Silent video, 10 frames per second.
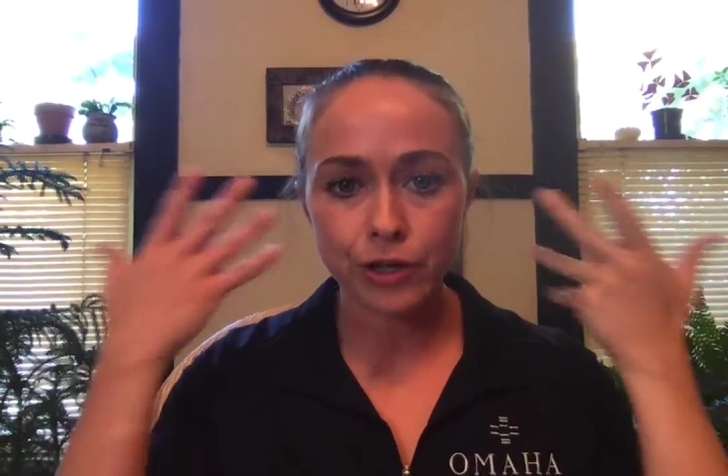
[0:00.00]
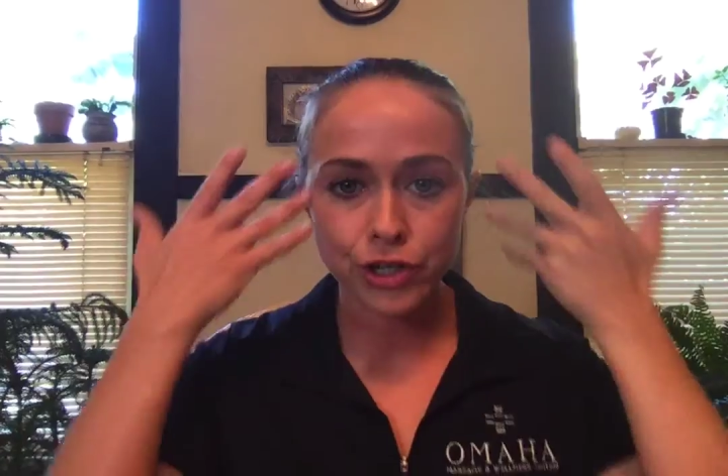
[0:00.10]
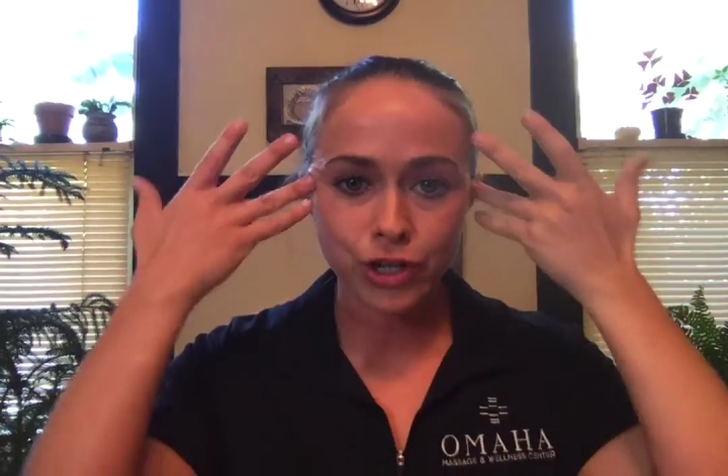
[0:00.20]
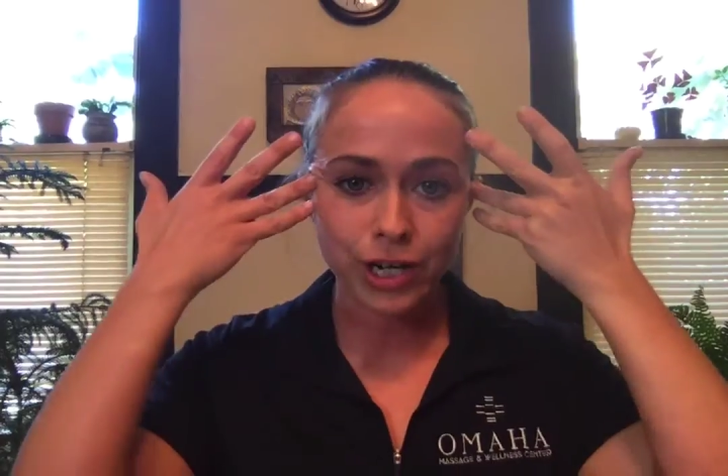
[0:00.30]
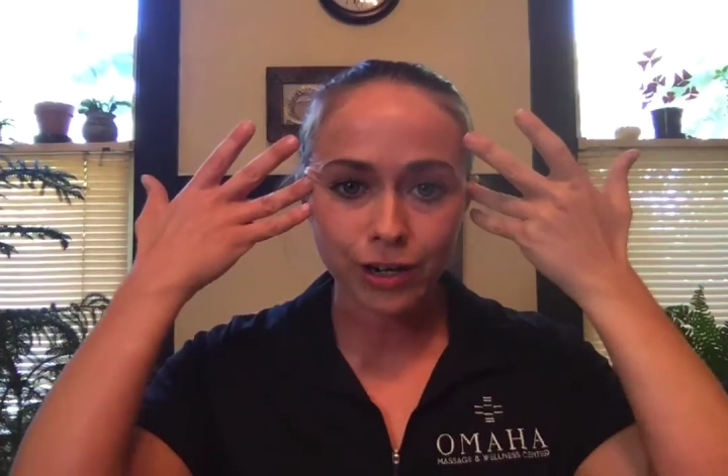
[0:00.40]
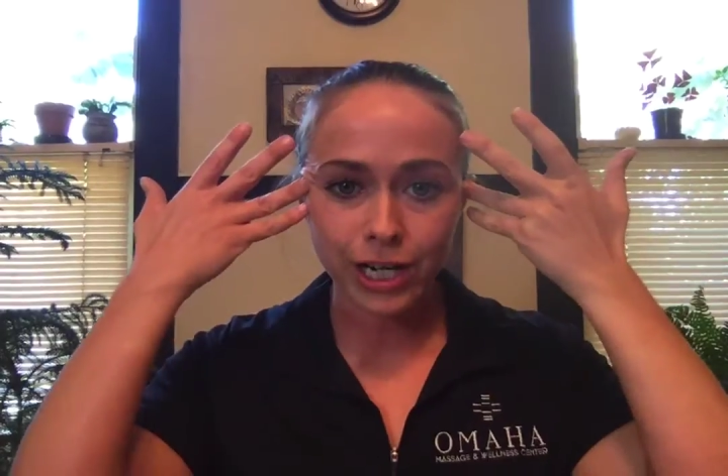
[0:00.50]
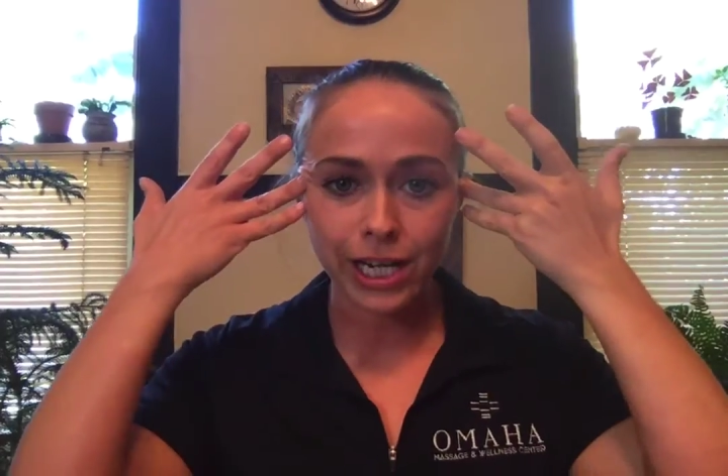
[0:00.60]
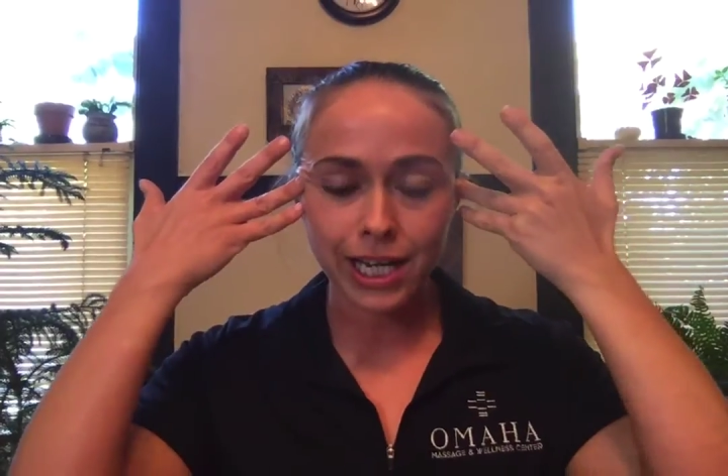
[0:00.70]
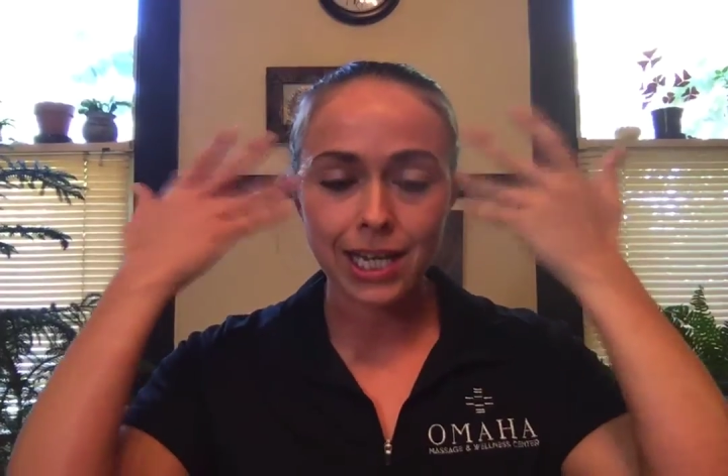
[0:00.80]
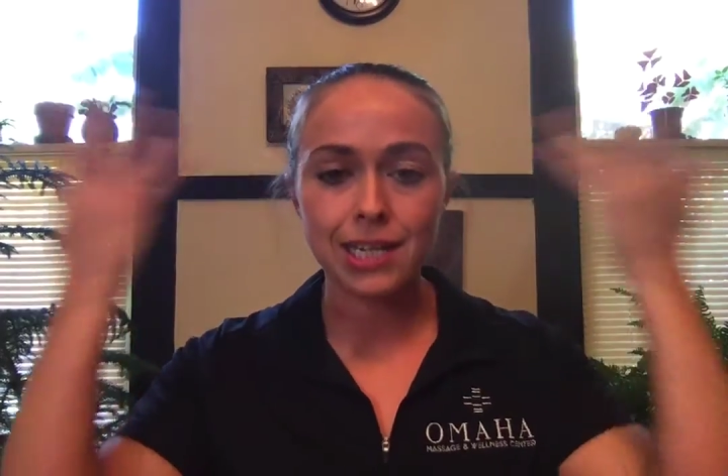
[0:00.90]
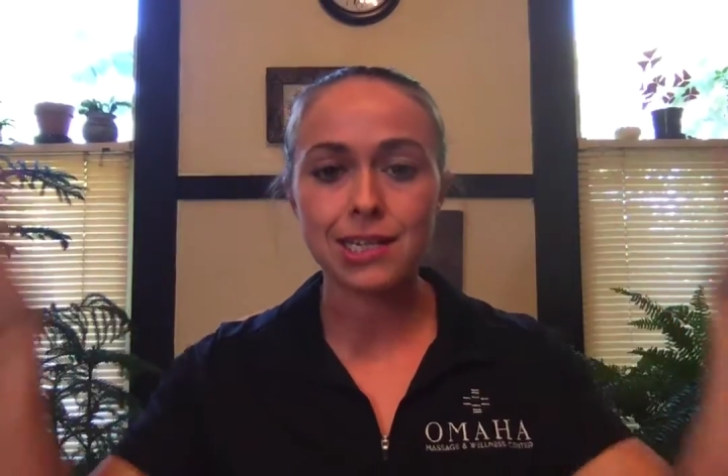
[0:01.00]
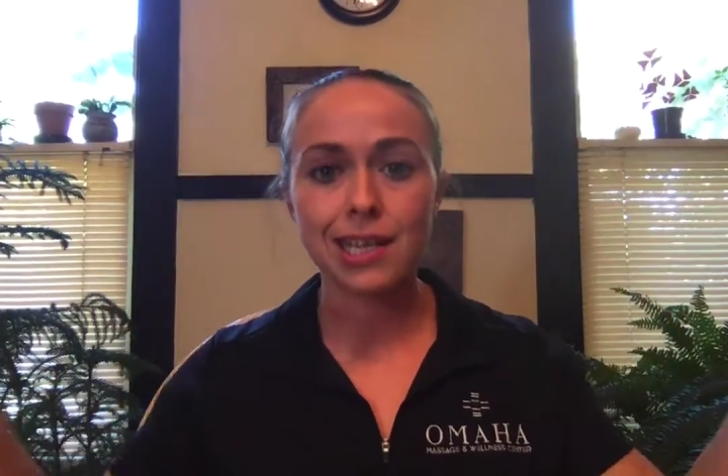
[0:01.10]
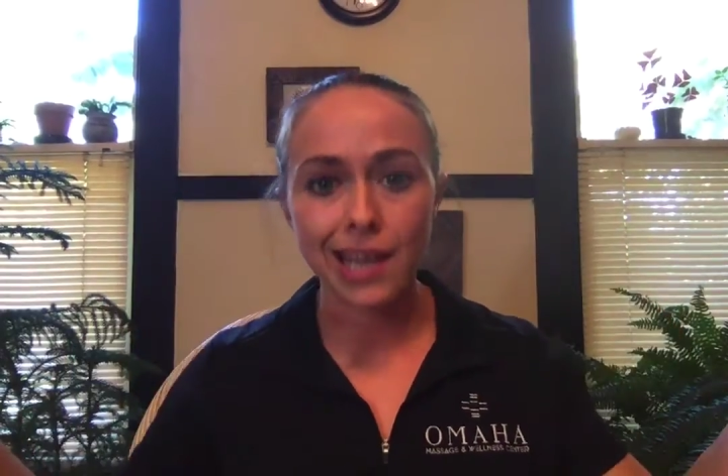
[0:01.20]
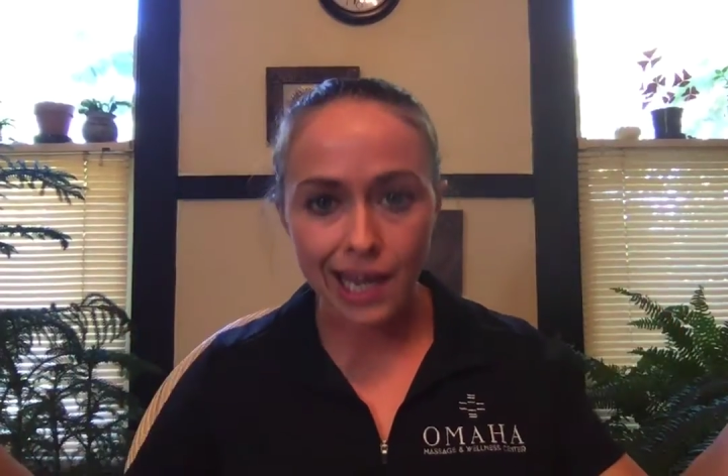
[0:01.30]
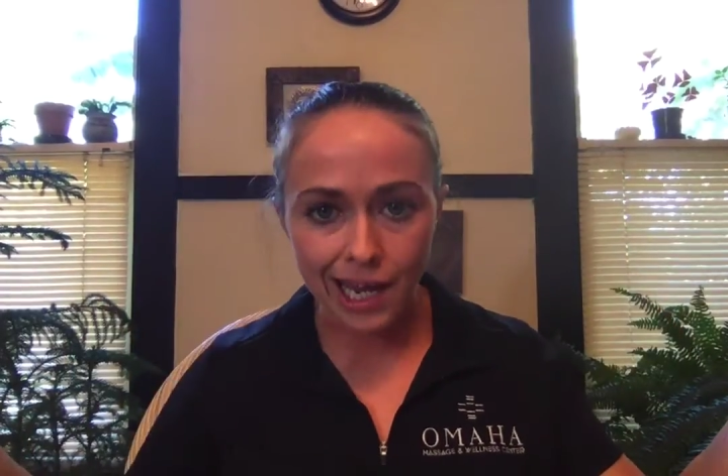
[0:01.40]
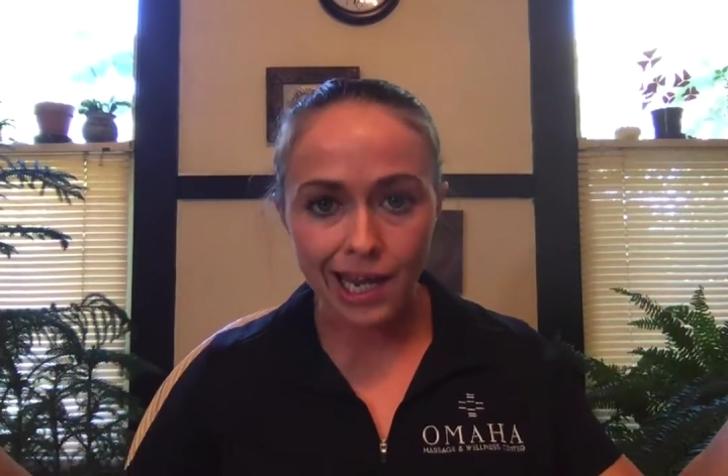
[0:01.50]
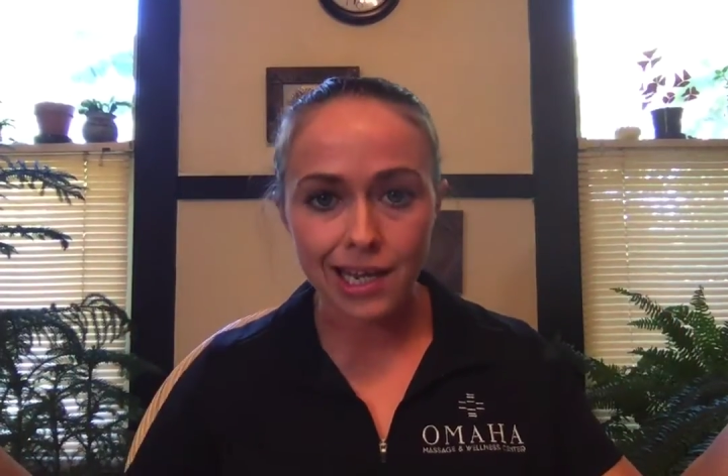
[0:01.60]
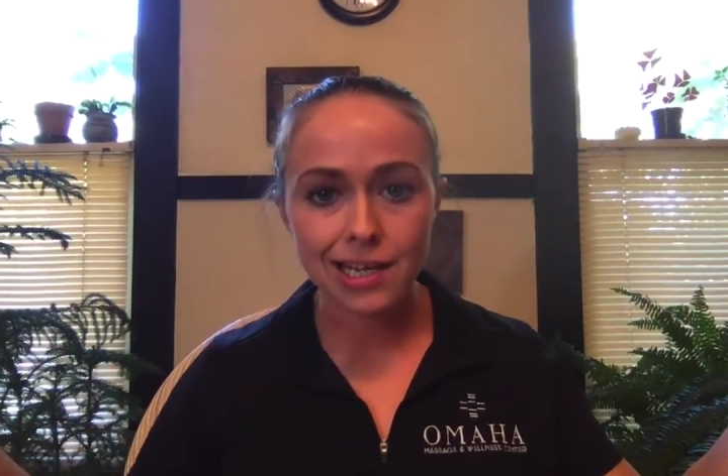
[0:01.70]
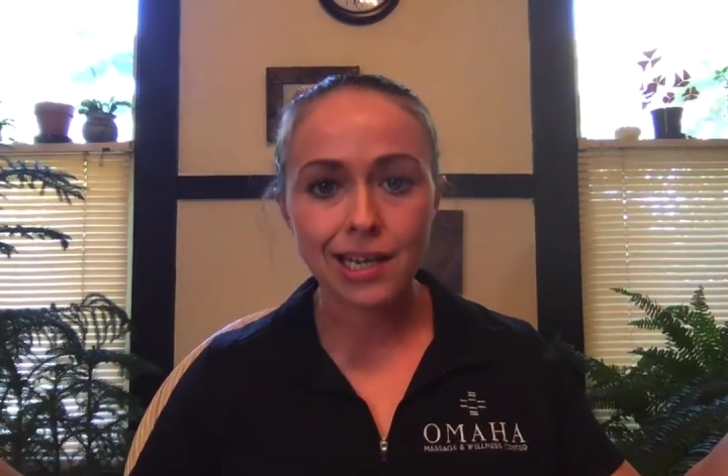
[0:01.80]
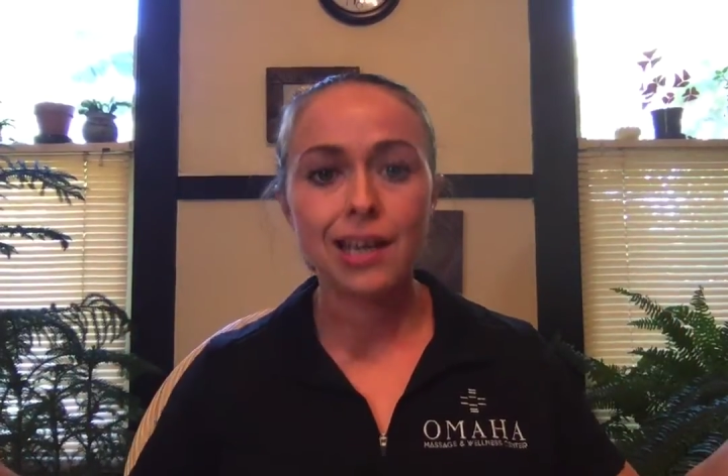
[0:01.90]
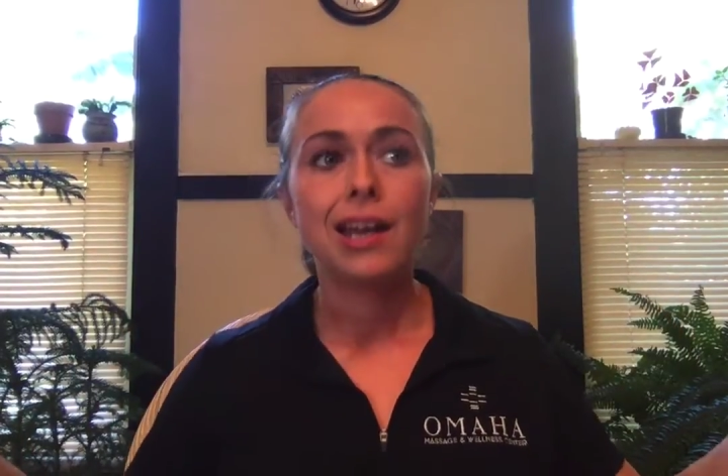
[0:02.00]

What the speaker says: triggering into the head,